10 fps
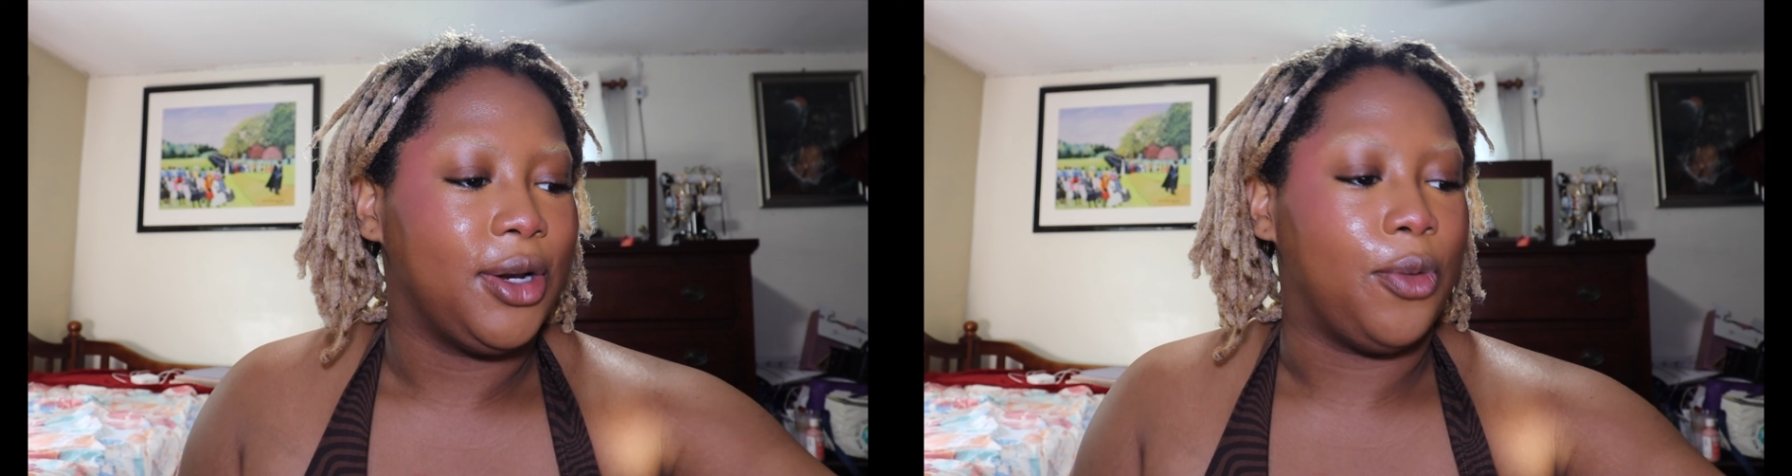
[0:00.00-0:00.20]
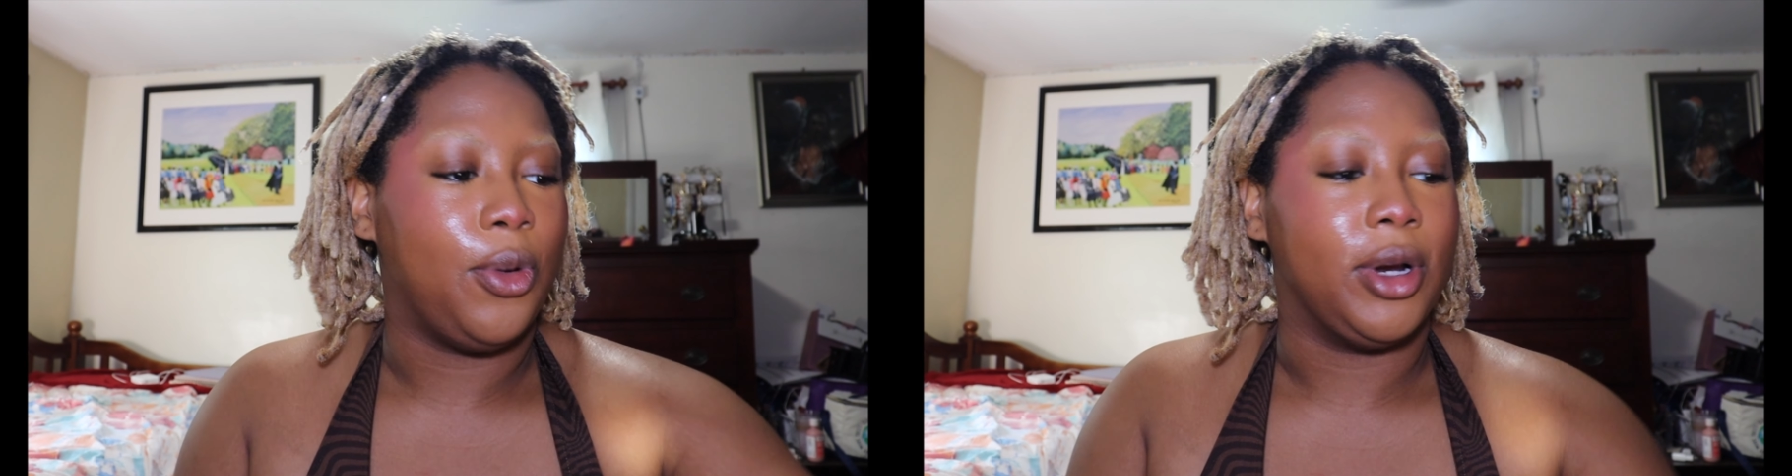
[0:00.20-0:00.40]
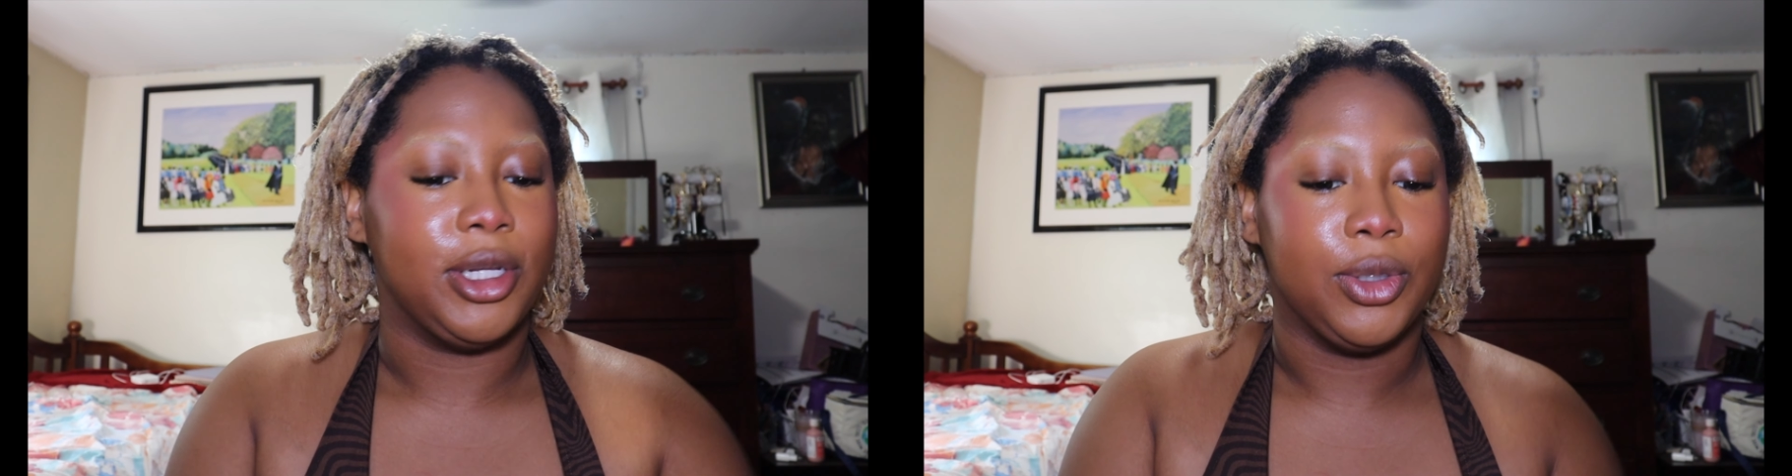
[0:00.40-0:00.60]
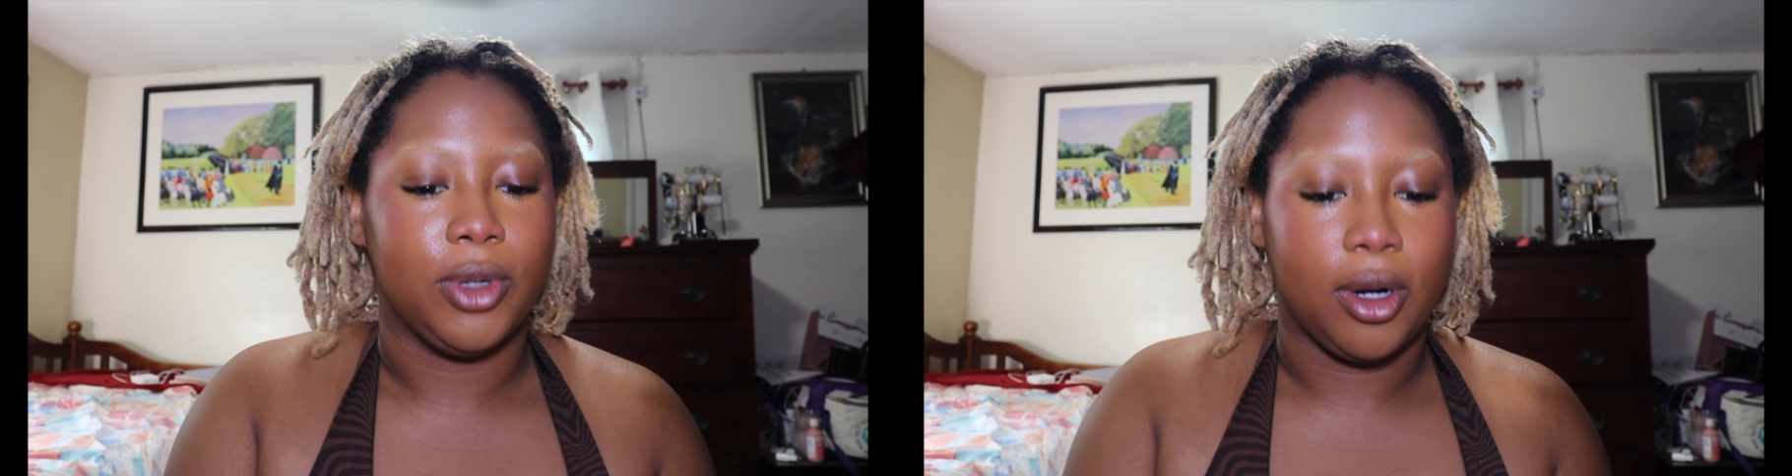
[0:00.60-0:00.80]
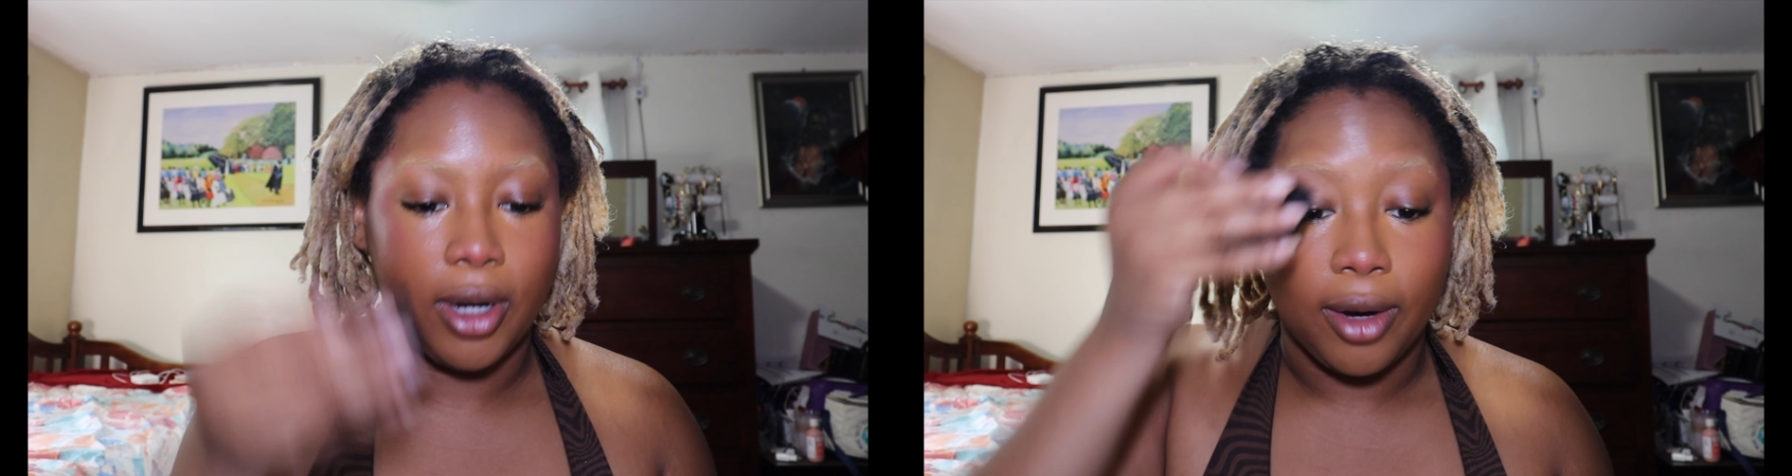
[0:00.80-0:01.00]
No point in
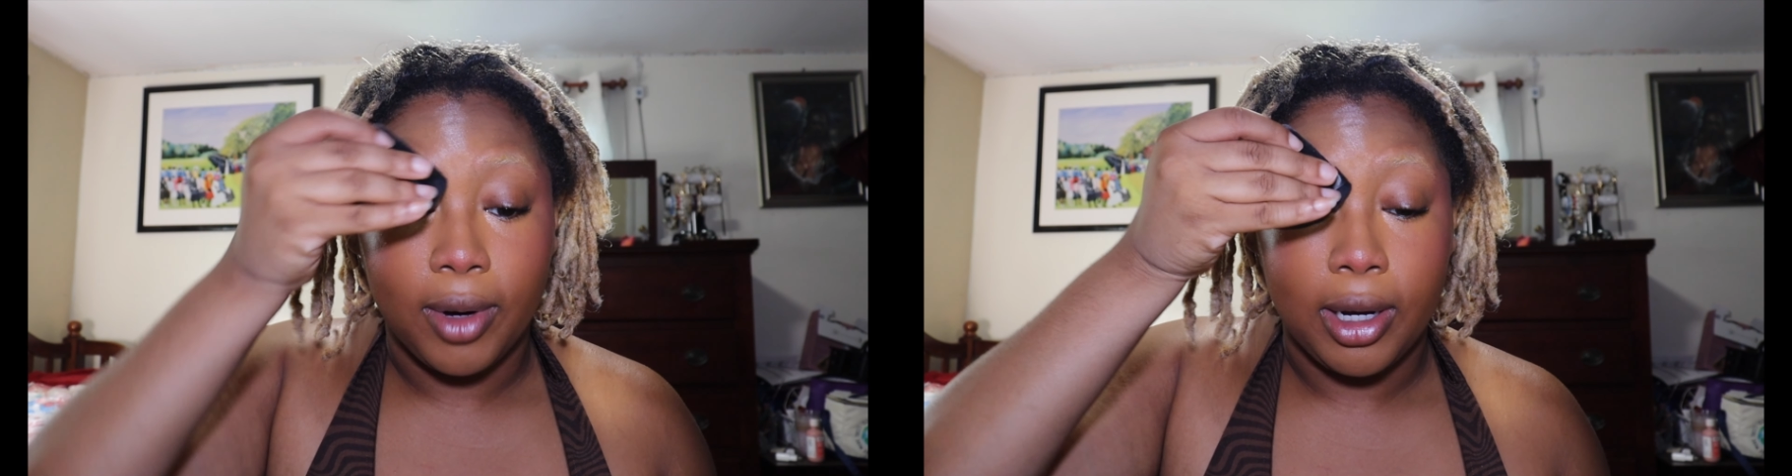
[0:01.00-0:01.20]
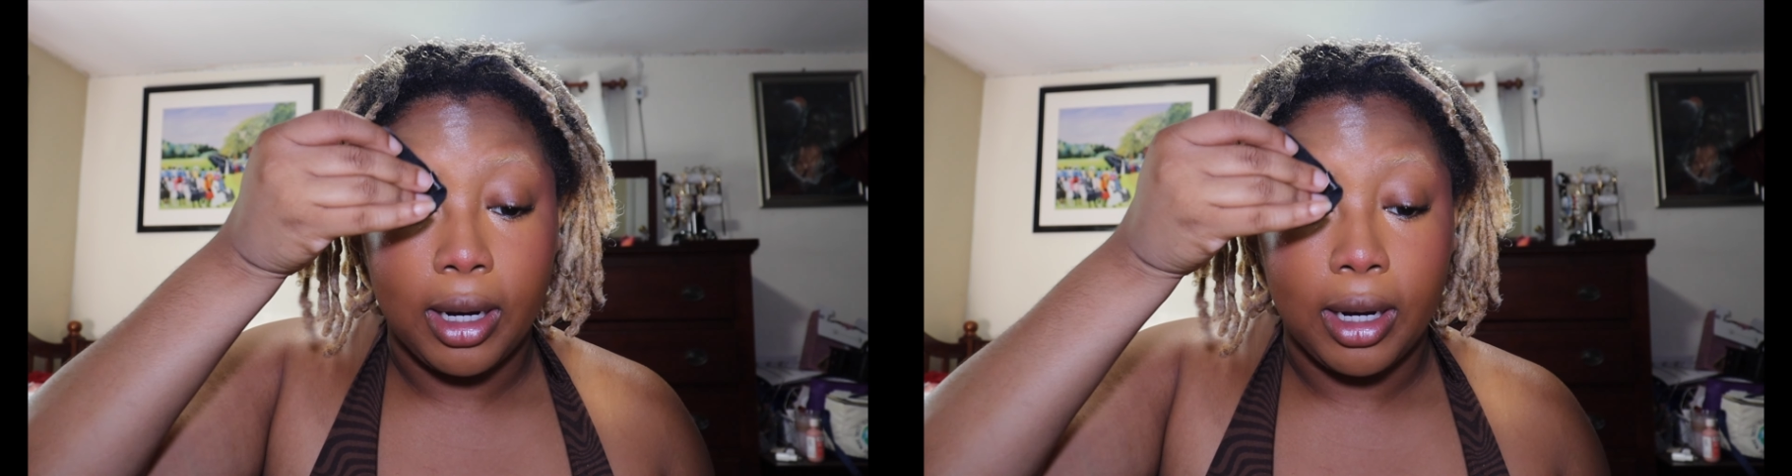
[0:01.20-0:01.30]
doing all that right